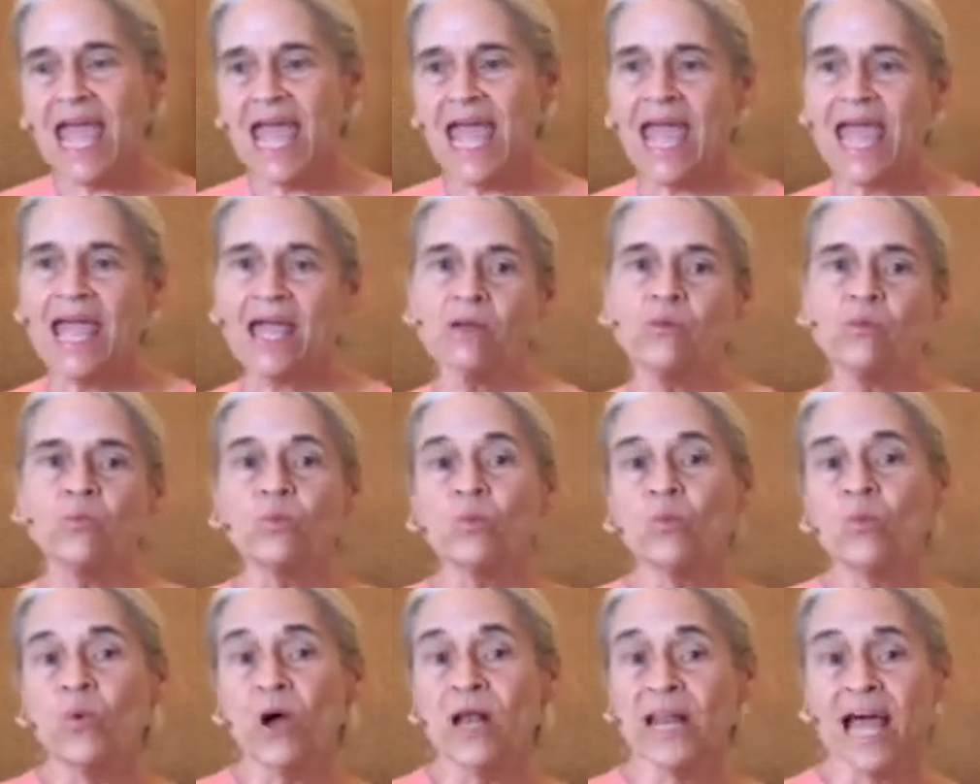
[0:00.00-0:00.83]
and
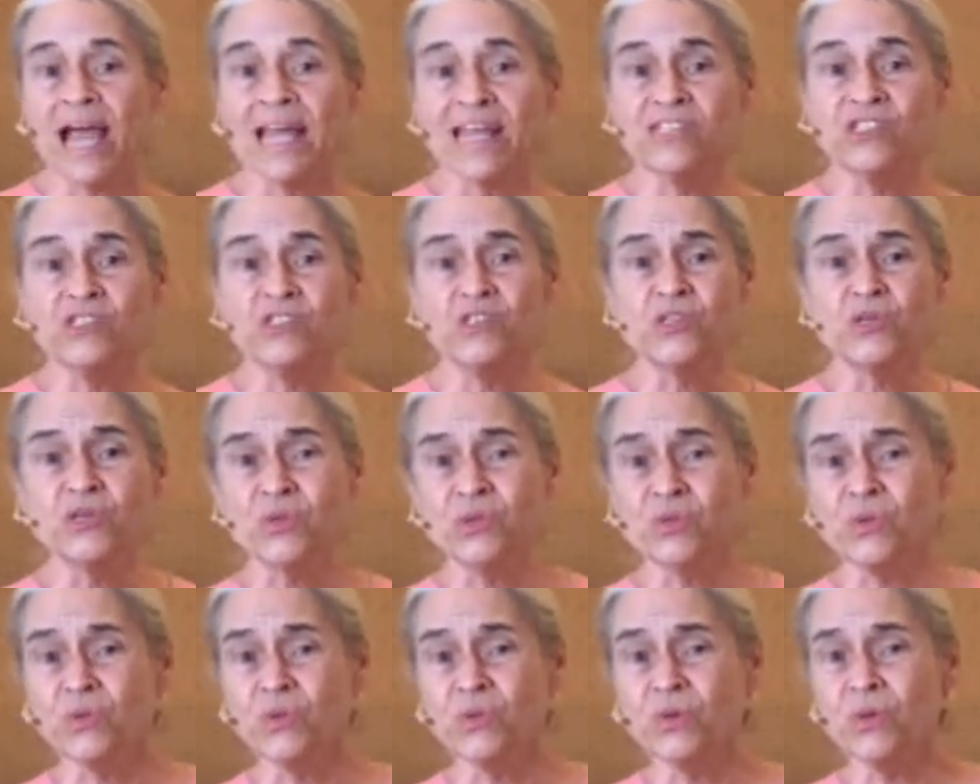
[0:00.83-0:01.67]
what I
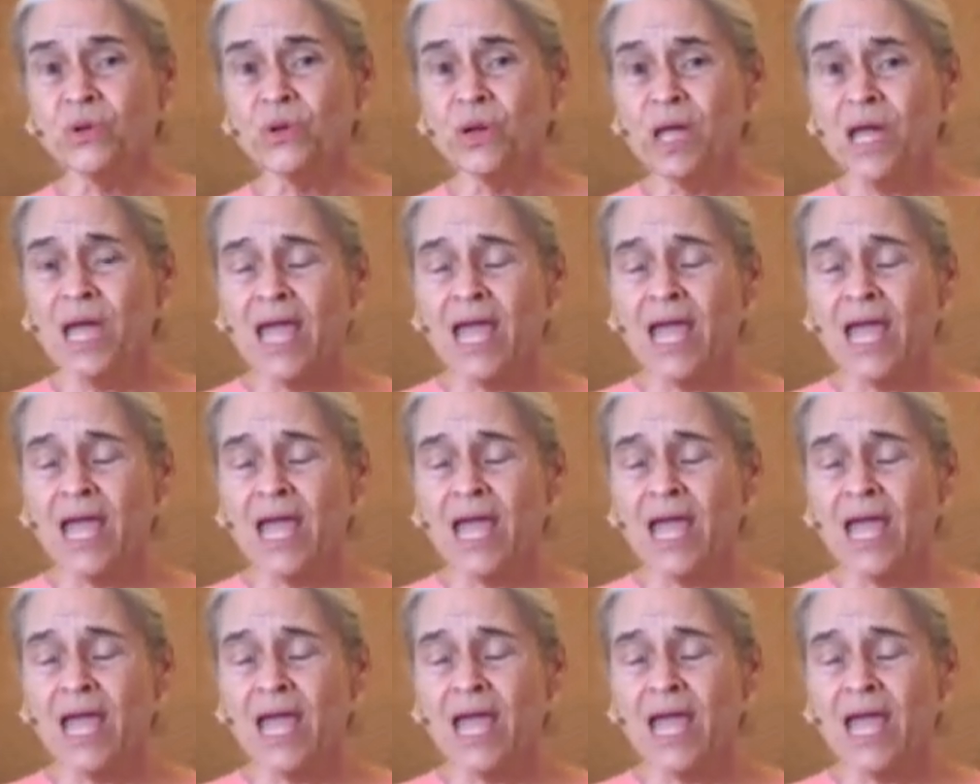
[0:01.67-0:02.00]
do